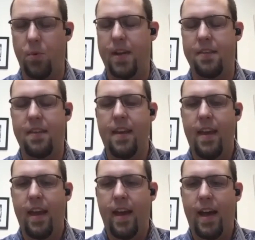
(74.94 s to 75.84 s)
with
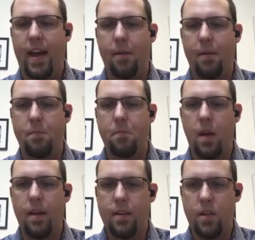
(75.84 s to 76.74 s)
uh,
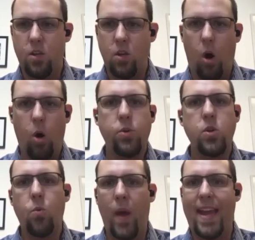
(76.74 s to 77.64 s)
whole
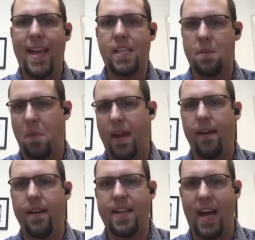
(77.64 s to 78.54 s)
new ways and
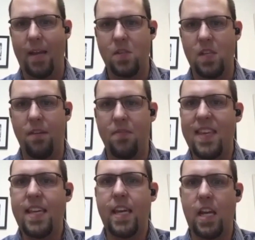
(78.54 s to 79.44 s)
paradigms of
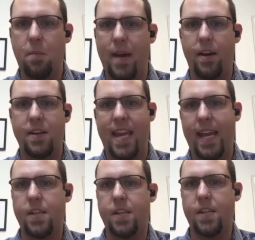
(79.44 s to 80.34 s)
thinking about
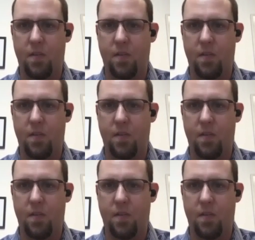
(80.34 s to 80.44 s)
cancer